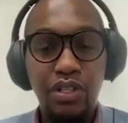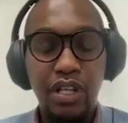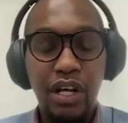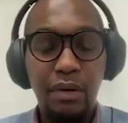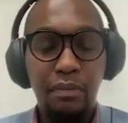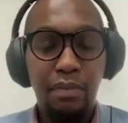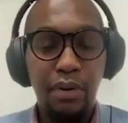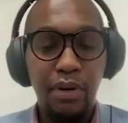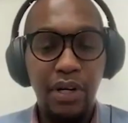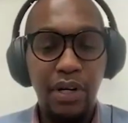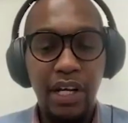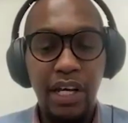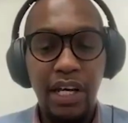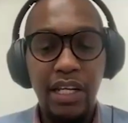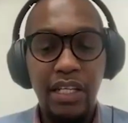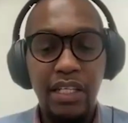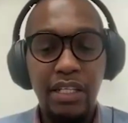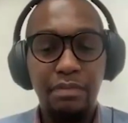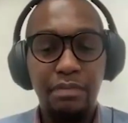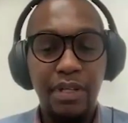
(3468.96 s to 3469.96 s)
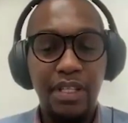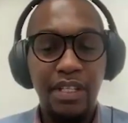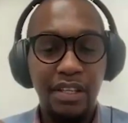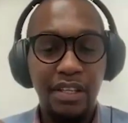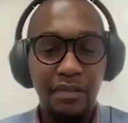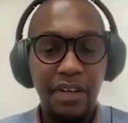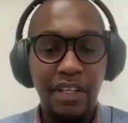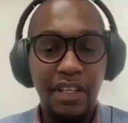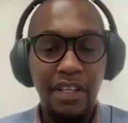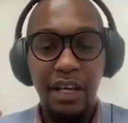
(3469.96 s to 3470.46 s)
you start putting in
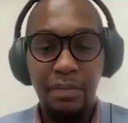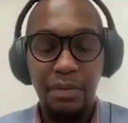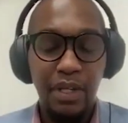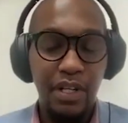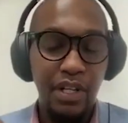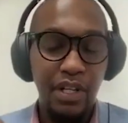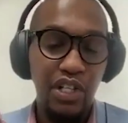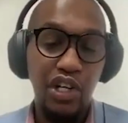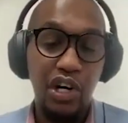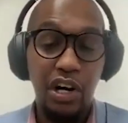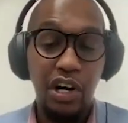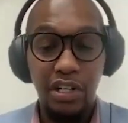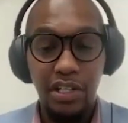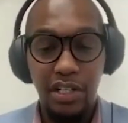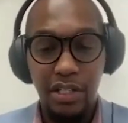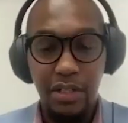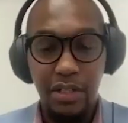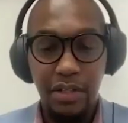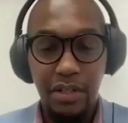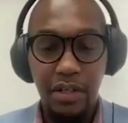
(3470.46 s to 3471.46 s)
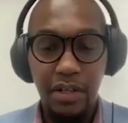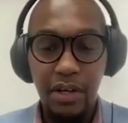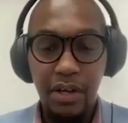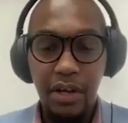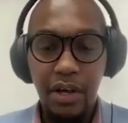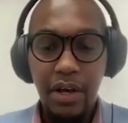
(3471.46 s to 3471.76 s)
specific subsidy charges.